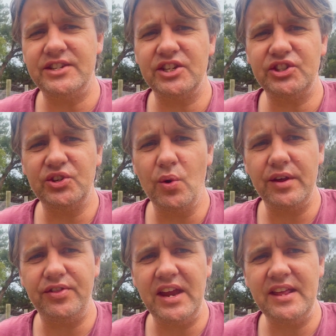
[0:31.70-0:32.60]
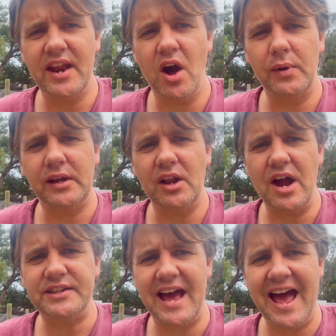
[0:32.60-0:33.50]
the sort of thing that I would
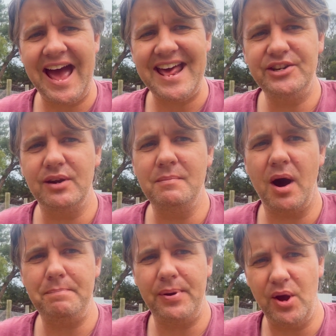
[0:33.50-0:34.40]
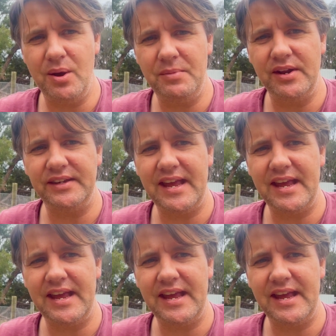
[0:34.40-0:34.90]
like to add to my permanent